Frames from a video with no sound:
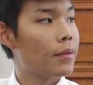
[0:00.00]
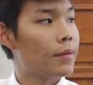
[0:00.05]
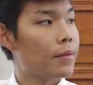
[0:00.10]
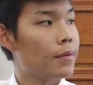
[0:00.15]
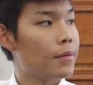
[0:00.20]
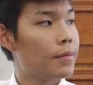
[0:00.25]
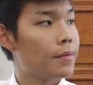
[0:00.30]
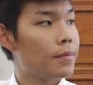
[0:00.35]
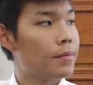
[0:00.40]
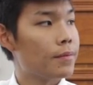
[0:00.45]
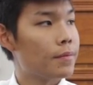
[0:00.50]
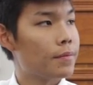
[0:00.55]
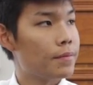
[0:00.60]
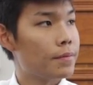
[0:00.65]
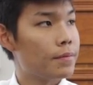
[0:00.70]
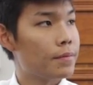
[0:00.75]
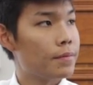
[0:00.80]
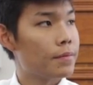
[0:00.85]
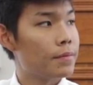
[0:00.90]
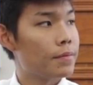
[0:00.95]

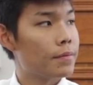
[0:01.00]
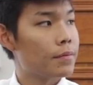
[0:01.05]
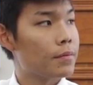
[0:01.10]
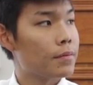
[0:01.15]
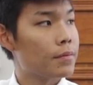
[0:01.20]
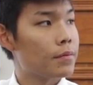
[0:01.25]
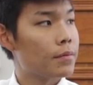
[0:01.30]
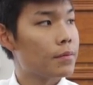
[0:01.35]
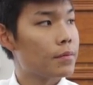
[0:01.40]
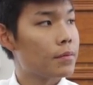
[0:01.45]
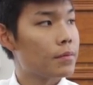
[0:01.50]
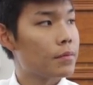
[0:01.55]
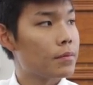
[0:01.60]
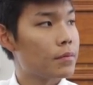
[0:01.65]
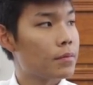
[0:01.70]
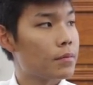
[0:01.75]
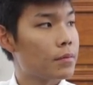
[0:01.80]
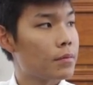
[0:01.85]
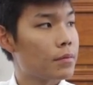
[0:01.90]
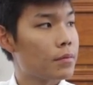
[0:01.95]

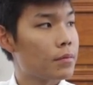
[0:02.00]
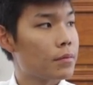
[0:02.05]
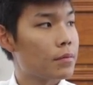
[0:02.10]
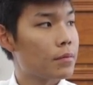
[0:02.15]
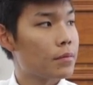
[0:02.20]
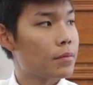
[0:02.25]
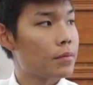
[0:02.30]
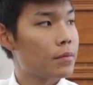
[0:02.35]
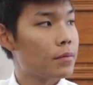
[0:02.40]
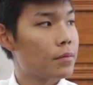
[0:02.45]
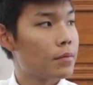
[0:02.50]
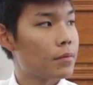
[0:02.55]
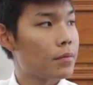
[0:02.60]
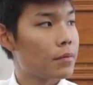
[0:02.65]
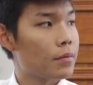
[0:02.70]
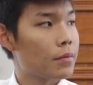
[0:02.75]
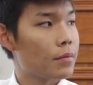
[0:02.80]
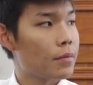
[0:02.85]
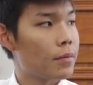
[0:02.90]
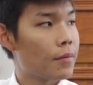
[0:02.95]

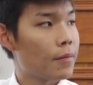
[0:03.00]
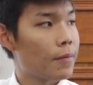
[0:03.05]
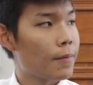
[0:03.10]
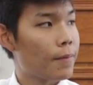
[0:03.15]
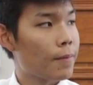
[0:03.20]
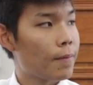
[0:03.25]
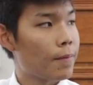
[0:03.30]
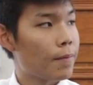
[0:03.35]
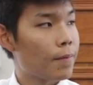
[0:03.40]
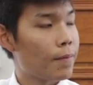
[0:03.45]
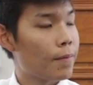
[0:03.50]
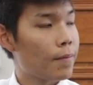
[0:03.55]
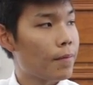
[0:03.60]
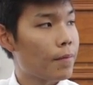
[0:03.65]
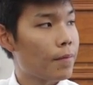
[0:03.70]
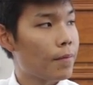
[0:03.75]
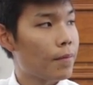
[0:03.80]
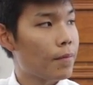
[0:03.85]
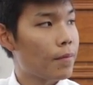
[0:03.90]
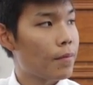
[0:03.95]

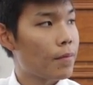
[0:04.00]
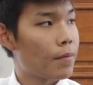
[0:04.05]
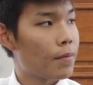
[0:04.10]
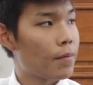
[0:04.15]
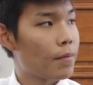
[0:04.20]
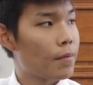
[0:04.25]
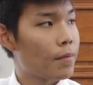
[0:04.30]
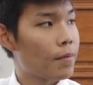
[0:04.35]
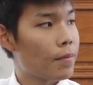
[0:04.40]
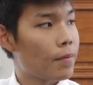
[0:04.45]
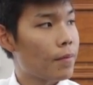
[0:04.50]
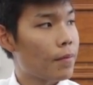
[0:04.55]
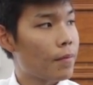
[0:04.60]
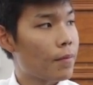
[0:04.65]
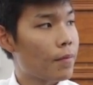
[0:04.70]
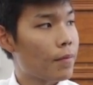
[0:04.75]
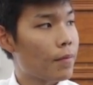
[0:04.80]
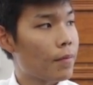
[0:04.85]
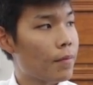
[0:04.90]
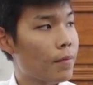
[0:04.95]

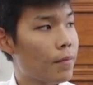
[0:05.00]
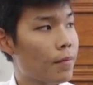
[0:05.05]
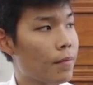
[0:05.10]
[no speech]